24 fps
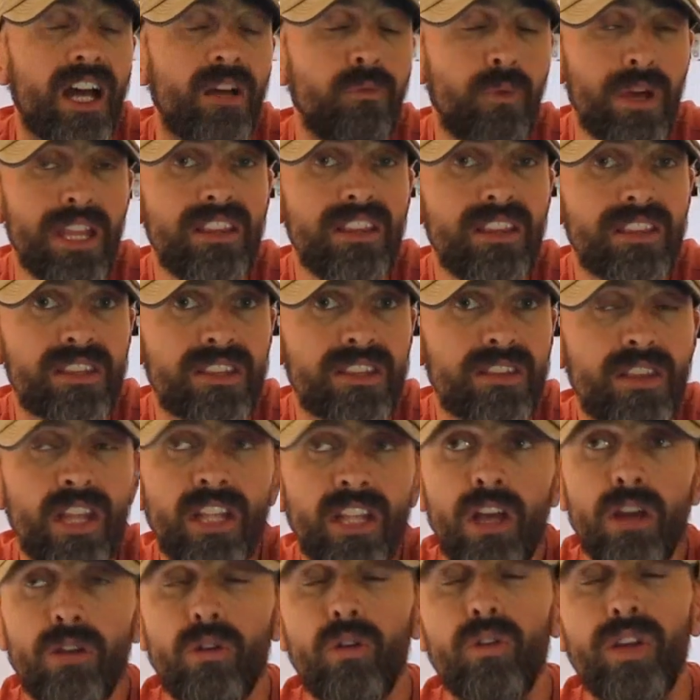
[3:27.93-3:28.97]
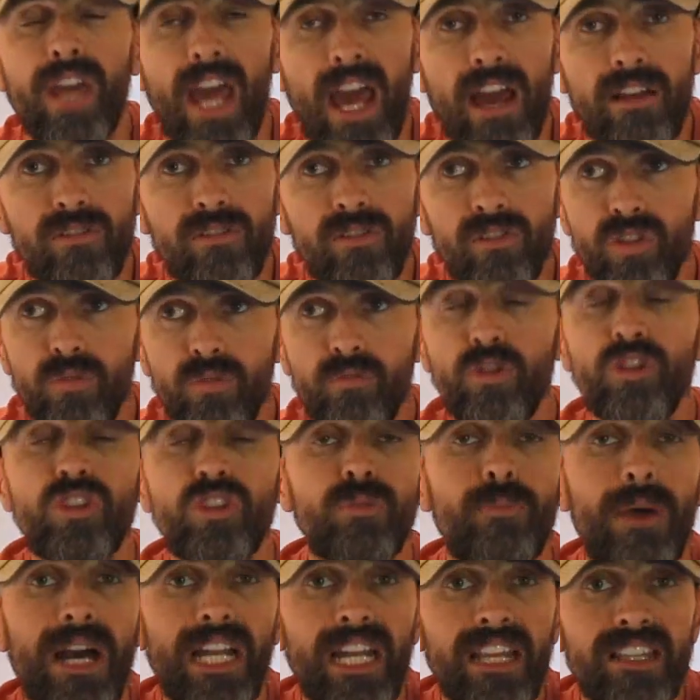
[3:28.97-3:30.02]
when the local councils and
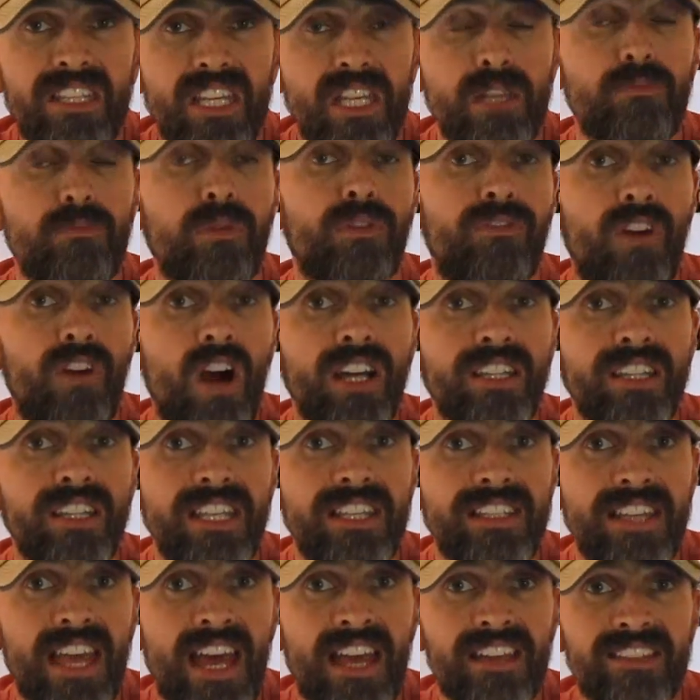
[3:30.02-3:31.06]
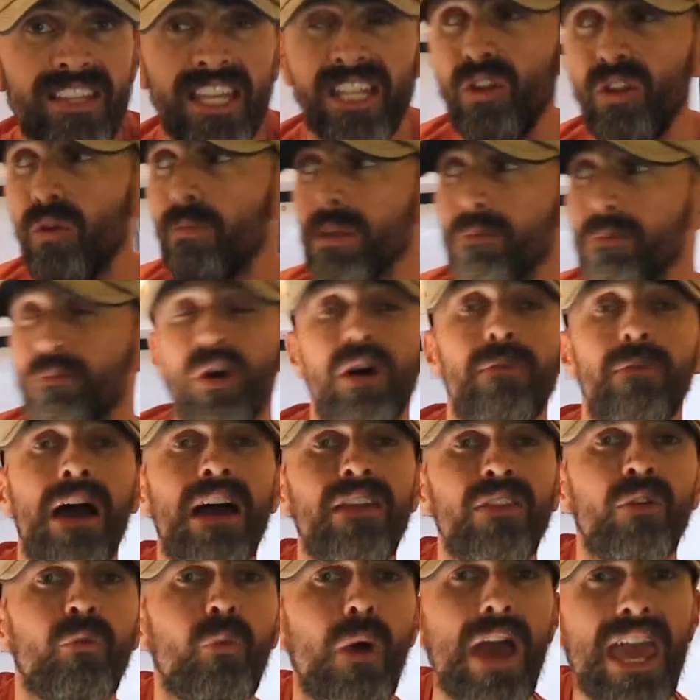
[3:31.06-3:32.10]
municipalities provide these AIRES, they normally put them out
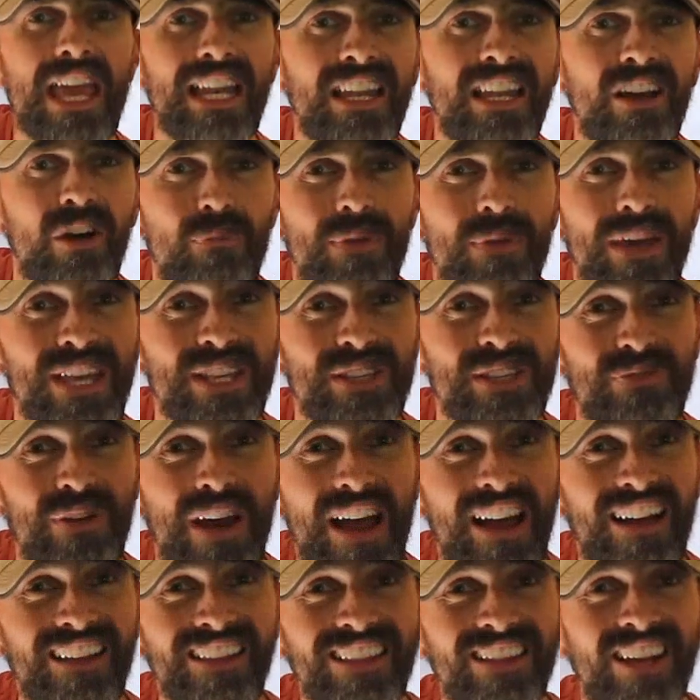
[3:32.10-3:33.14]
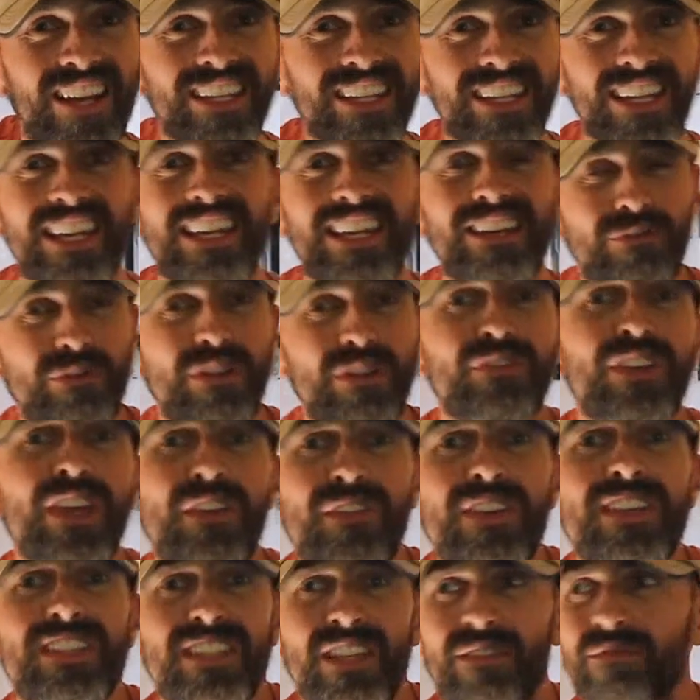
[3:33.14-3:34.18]
of the way a little bit as well. Like, we've give
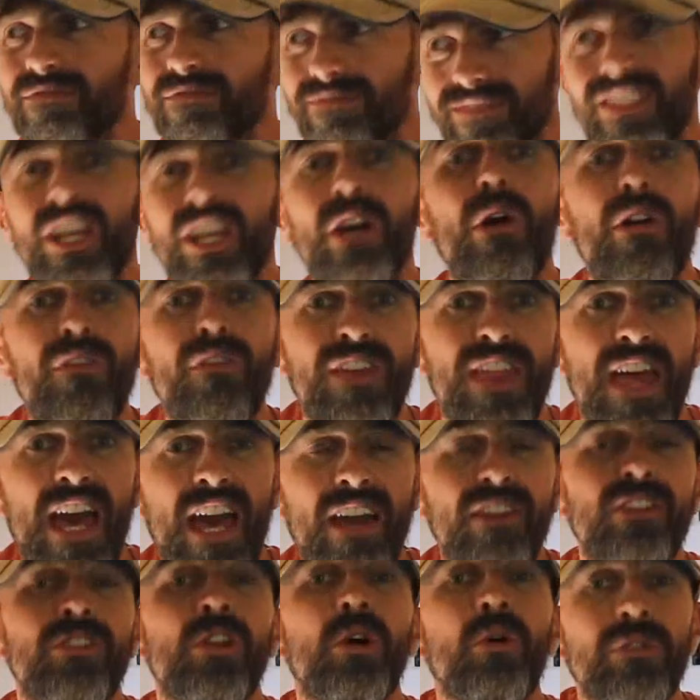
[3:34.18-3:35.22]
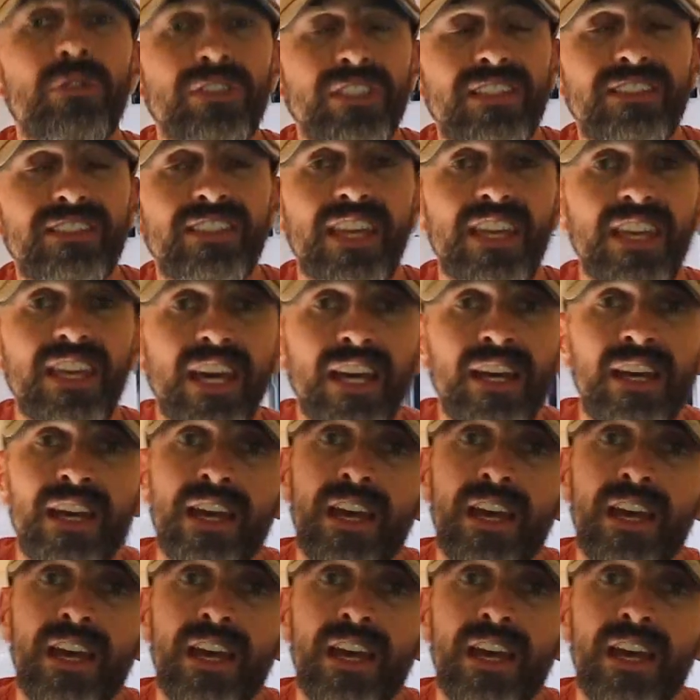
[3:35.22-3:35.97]
you some, go over there, no one wants to see you.